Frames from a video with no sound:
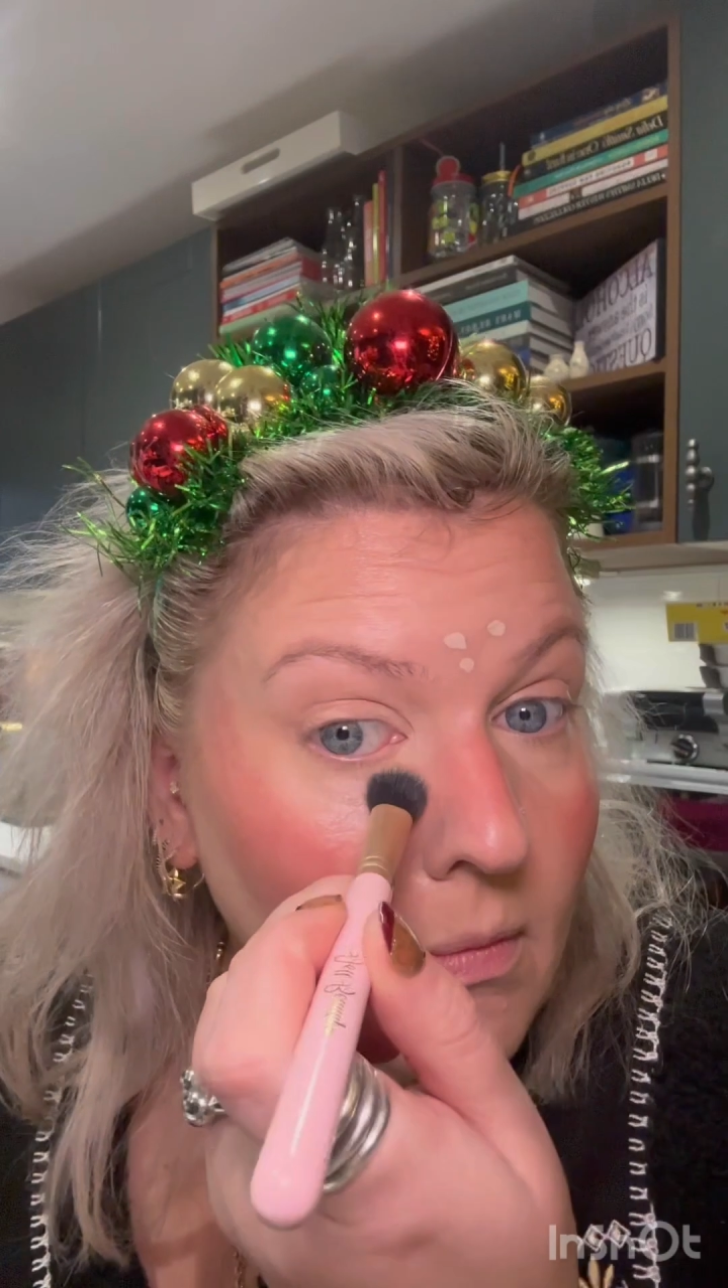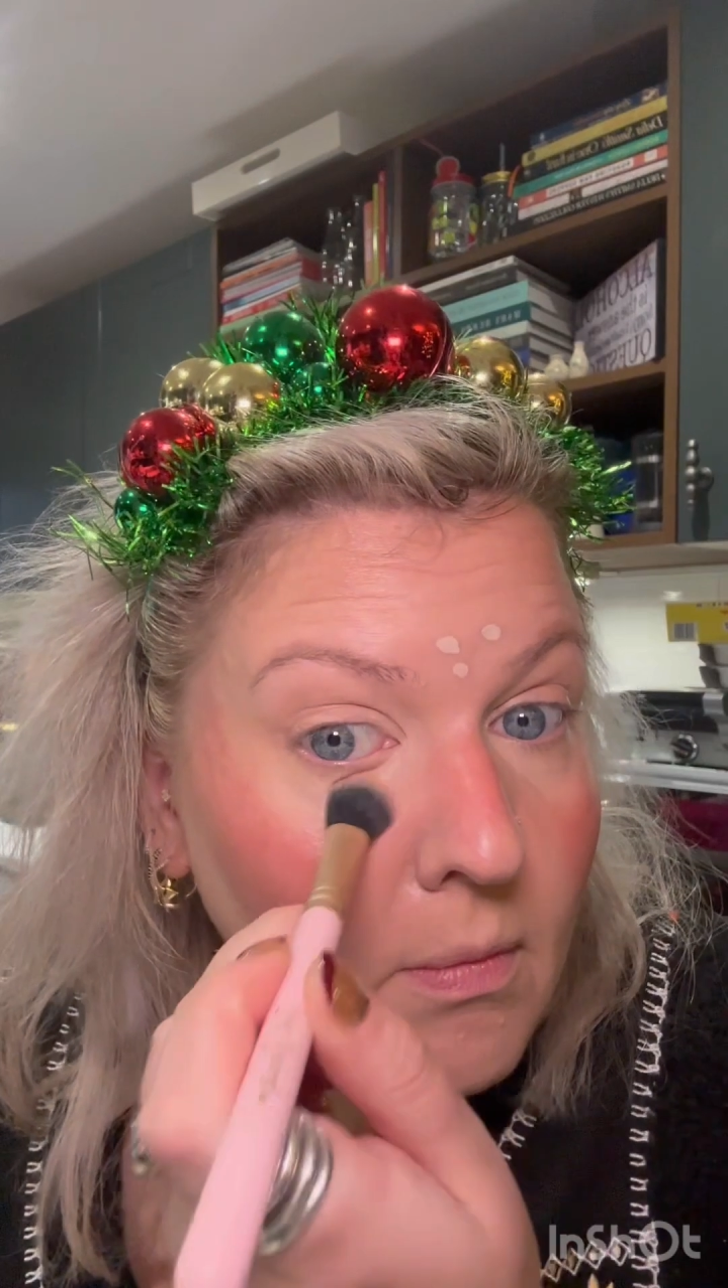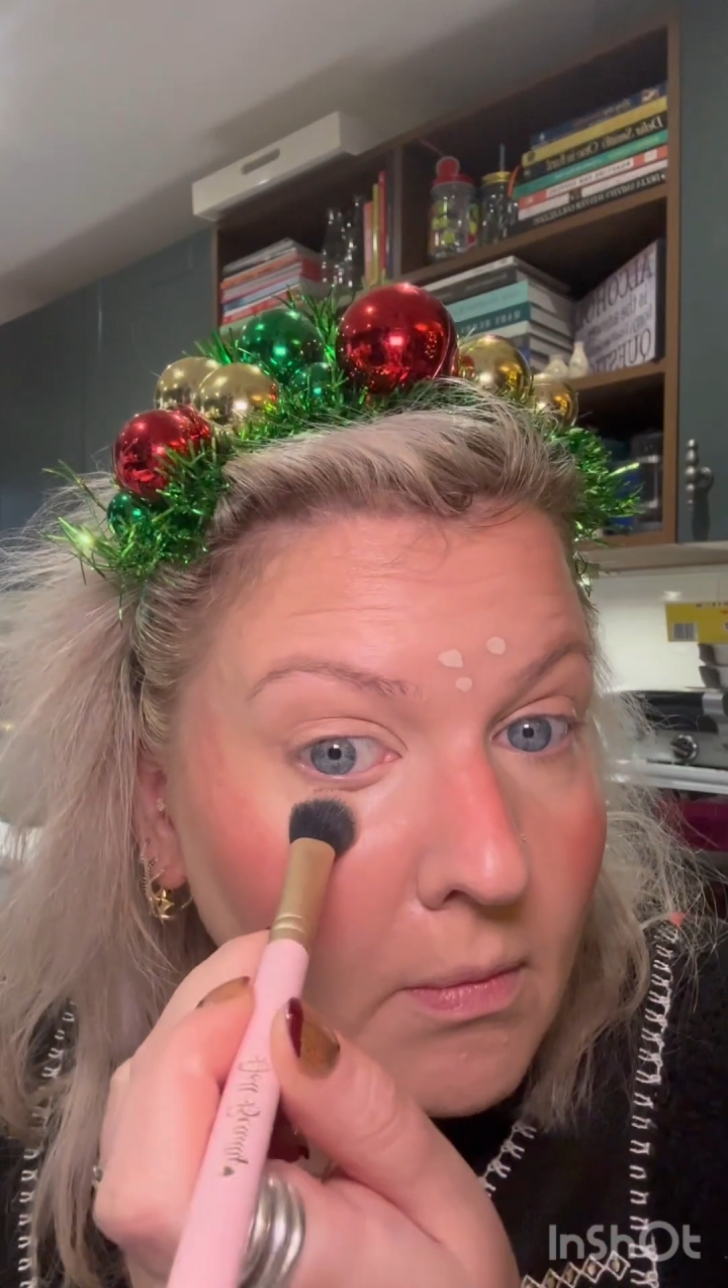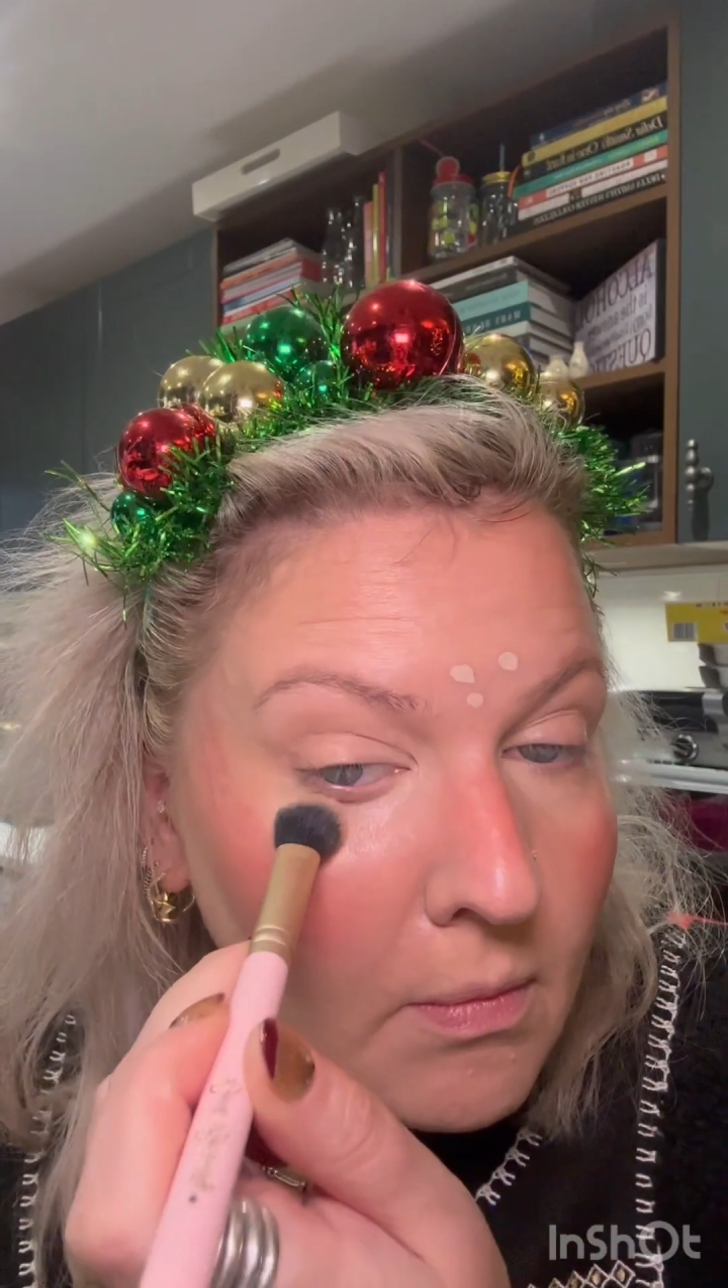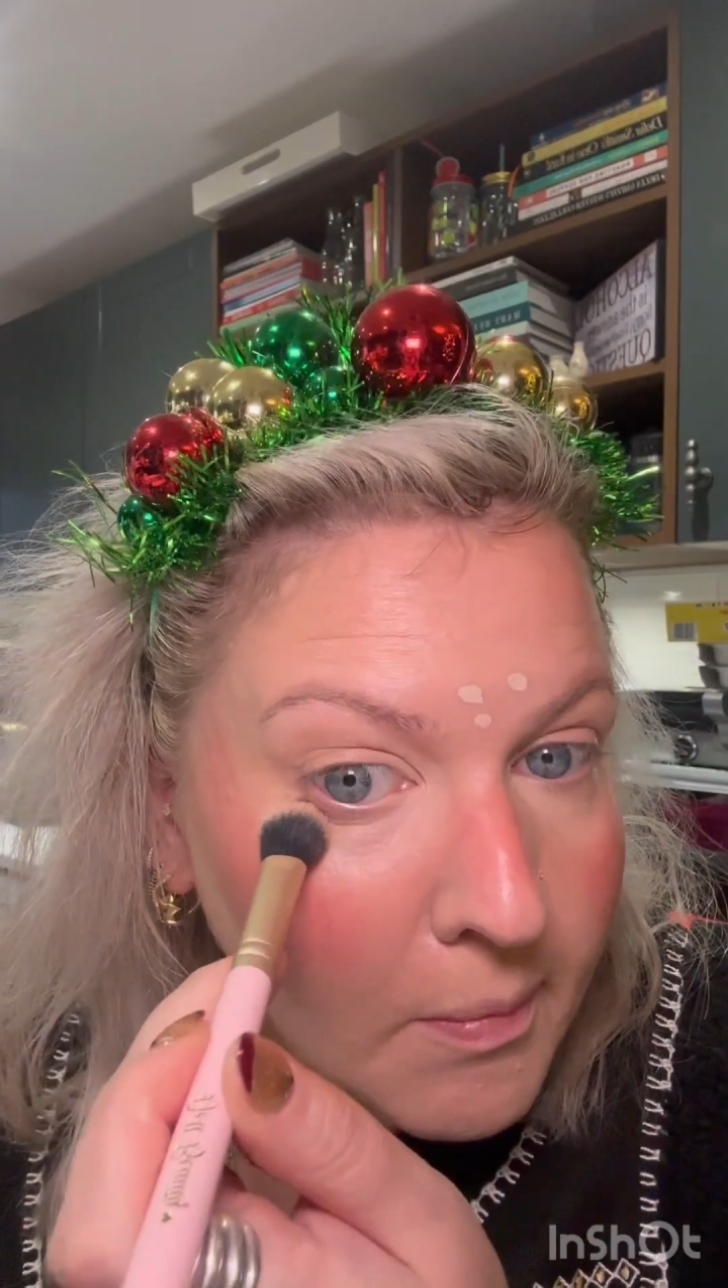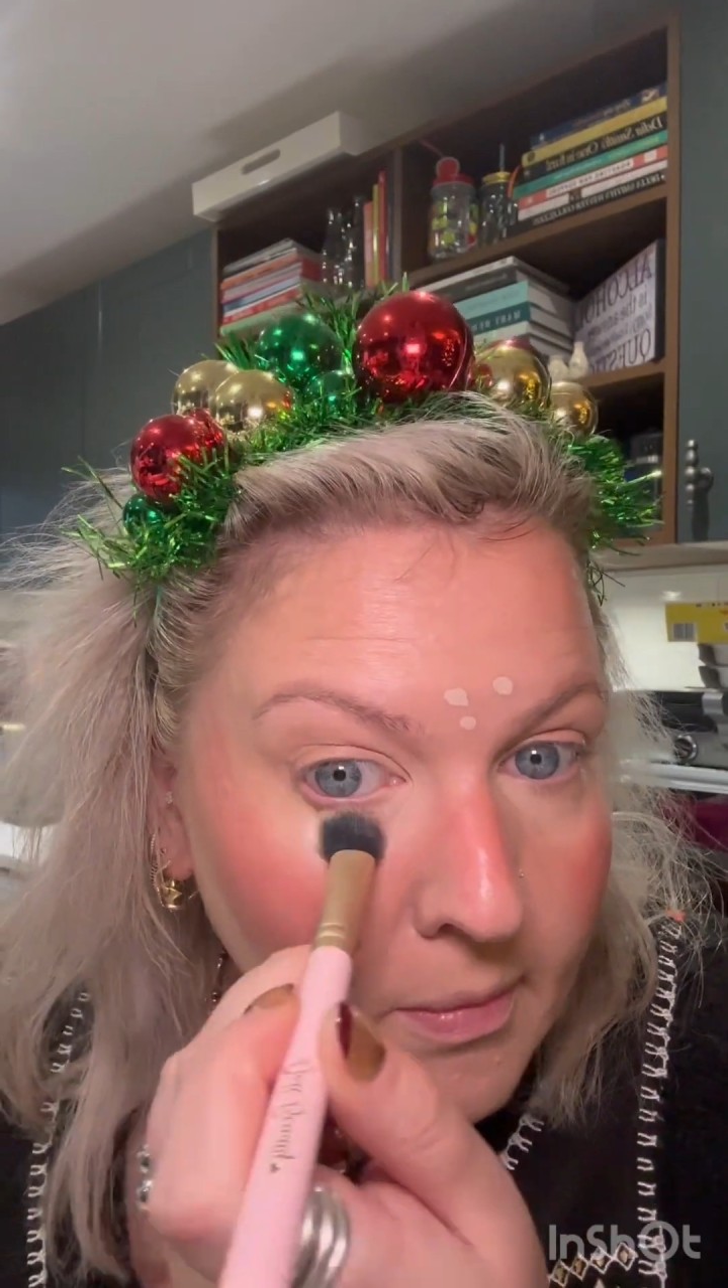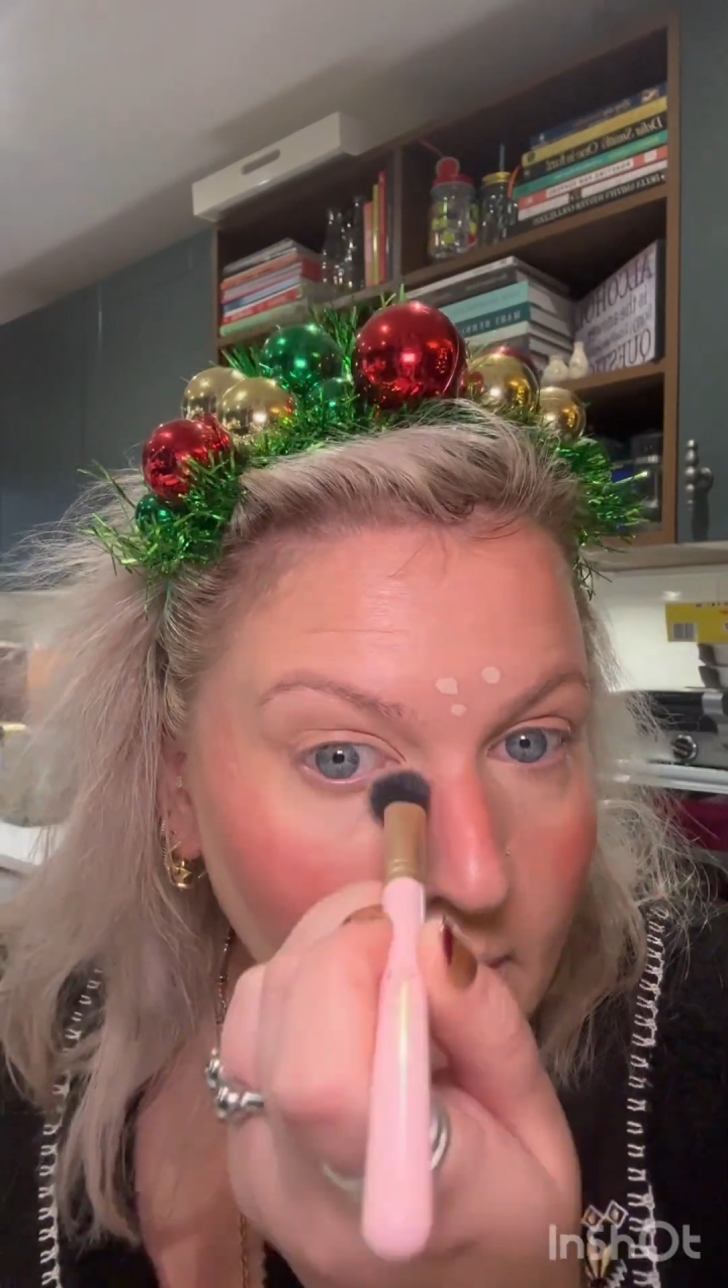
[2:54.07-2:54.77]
my forehead,